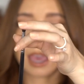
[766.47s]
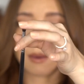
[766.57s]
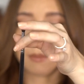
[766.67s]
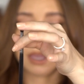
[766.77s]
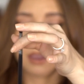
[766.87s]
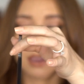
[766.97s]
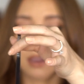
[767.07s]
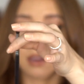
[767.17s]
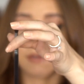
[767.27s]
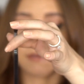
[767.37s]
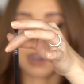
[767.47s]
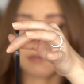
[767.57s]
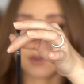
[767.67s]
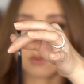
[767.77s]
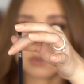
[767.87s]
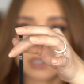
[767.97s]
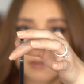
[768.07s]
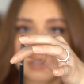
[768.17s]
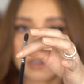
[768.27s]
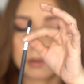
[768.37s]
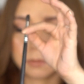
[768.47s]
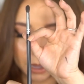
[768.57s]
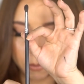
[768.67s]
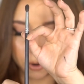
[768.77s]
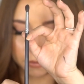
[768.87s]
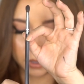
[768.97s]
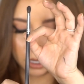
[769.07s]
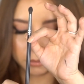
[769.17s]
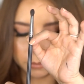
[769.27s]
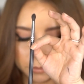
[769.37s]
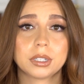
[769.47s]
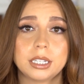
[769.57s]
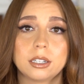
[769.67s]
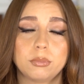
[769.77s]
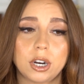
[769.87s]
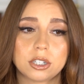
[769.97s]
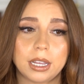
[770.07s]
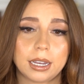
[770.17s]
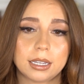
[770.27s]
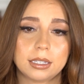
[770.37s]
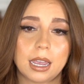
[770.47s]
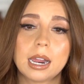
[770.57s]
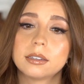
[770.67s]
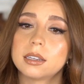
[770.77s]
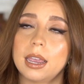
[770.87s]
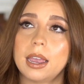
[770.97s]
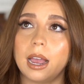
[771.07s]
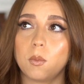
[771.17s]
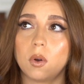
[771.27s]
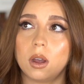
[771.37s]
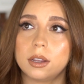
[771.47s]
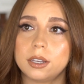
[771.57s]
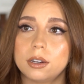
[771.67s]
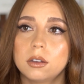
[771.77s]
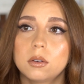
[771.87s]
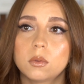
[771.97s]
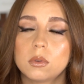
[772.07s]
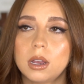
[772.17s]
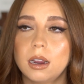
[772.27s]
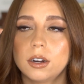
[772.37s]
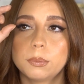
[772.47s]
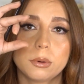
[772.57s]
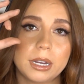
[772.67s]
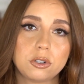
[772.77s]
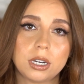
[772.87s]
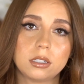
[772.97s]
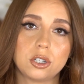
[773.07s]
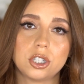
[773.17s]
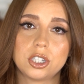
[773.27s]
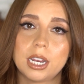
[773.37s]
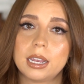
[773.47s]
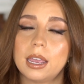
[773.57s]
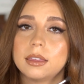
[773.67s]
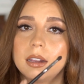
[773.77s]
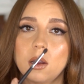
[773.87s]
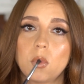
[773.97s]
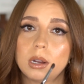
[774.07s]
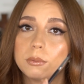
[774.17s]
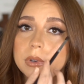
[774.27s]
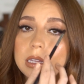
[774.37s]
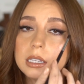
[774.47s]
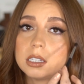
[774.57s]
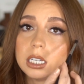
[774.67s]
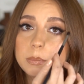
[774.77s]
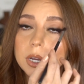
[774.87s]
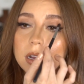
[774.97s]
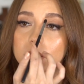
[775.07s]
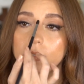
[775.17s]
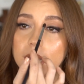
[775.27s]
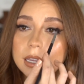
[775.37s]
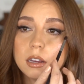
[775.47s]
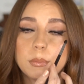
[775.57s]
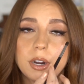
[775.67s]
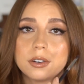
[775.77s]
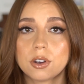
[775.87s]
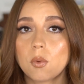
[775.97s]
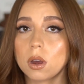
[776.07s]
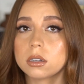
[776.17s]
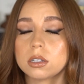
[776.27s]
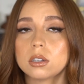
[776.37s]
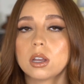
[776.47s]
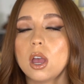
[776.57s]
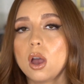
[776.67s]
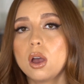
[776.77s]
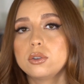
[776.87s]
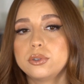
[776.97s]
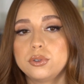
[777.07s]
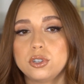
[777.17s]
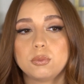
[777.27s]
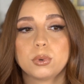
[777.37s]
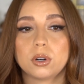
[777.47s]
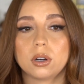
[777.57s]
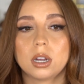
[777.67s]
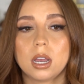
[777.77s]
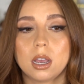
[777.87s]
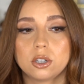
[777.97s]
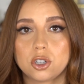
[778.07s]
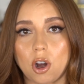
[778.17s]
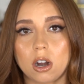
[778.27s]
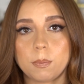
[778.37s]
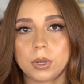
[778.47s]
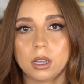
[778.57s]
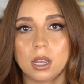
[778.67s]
M506 by Morphe. Really good brush, like I said. Say I want, you know, I already put my transition shade, and then I want a really deep color right here, but I don't want it to look super sharp.